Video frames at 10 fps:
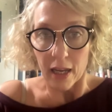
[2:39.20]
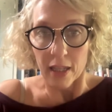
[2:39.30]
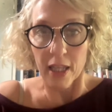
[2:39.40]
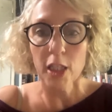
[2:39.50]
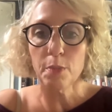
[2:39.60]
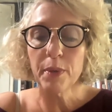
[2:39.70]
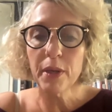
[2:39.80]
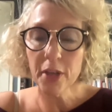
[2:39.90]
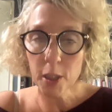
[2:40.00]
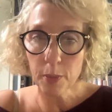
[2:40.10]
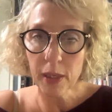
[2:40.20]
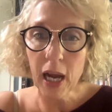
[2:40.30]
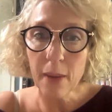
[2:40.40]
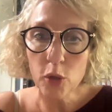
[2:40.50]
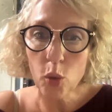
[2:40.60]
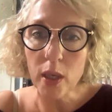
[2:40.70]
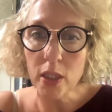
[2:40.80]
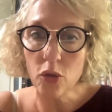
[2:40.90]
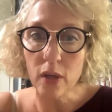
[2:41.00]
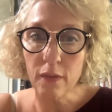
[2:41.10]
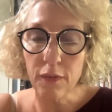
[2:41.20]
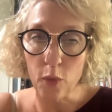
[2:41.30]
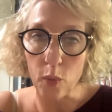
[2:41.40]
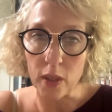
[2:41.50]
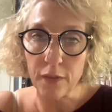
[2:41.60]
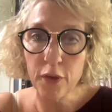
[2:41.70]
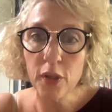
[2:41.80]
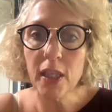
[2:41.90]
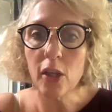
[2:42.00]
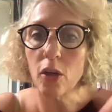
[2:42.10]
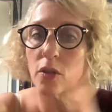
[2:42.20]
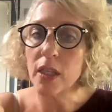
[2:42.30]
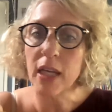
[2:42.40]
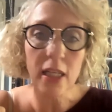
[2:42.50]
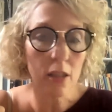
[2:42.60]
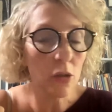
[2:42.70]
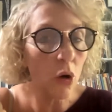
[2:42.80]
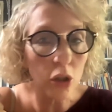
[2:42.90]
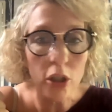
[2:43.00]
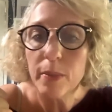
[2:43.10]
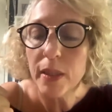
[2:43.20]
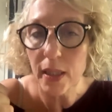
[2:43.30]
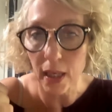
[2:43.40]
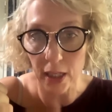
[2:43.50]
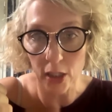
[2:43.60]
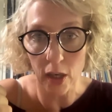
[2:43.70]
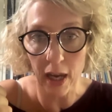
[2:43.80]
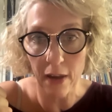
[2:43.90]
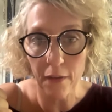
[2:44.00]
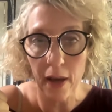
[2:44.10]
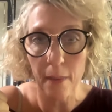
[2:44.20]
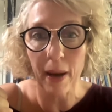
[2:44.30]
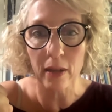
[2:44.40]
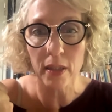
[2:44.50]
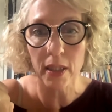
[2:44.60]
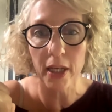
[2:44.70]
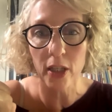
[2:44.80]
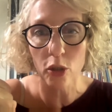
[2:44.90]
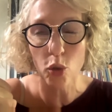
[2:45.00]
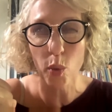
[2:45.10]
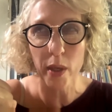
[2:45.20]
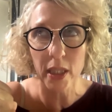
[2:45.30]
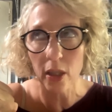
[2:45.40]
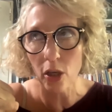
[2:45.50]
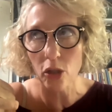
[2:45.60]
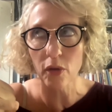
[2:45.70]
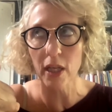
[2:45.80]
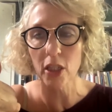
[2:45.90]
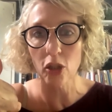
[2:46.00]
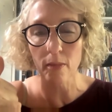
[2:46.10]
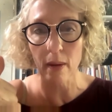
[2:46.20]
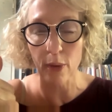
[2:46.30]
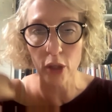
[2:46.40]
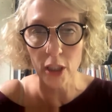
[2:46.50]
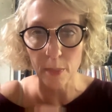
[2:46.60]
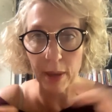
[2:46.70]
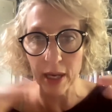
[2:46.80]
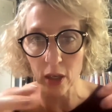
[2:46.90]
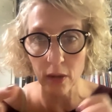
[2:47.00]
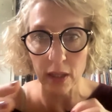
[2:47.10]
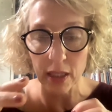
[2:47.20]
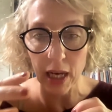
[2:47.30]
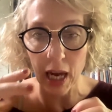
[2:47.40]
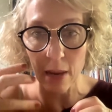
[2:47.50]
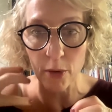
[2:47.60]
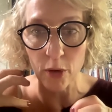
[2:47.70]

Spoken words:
the experience becomes quite straightforward. Firstly, a contract has got to be signed. So I have about 10 to 20 ghostwriters on my books, depending on the time